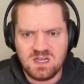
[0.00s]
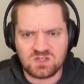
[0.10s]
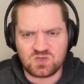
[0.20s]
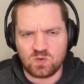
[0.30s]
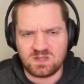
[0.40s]

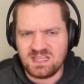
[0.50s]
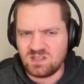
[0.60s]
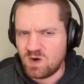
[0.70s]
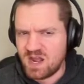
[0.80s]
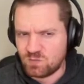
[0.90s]
the score
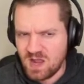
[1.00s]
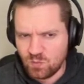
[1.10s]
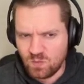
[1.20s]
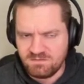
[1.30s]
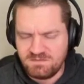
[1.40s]
landed right
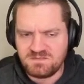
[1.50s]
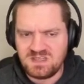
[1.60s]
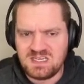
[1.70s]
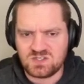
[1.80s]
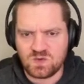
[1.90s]
around
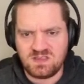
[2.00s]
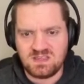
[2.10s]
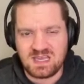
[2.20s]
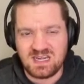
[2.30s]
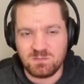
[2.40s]
150, and so I
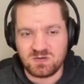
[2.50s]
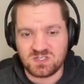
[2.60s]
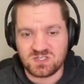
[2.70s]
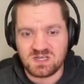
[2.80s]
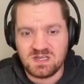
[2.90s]
think that
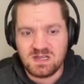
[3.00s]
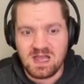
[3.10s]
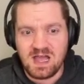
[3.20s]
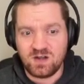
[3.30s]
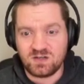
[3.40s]
number's
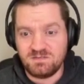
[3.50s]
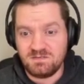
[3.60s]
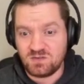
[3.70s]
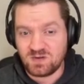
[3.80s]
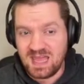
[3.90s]

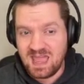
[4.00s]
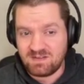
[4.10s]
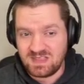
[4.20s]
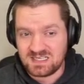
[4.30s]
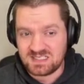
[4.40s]

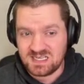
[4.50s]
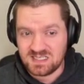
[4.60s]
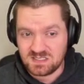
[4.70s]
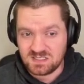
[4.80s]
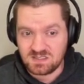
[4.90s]
153.5. I think
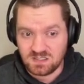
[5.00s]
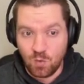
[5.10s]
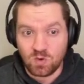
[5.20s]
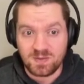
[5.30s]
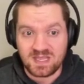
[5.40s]
it's
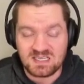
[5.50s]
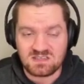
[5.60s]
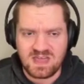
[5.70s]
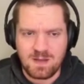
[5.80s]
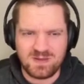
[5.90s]
lower because
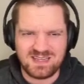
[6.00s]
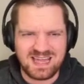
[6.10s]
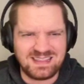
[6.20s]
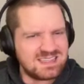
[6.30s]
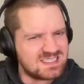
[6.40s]
of that, but
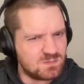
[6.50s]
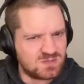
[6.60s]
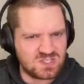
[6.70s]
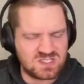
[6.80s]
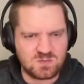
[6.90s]
I think this number
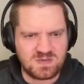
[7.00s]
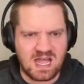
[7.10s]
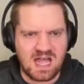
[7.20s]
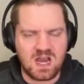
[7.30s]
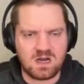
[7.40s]
should still be
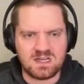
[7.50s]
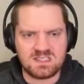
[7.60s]
higher.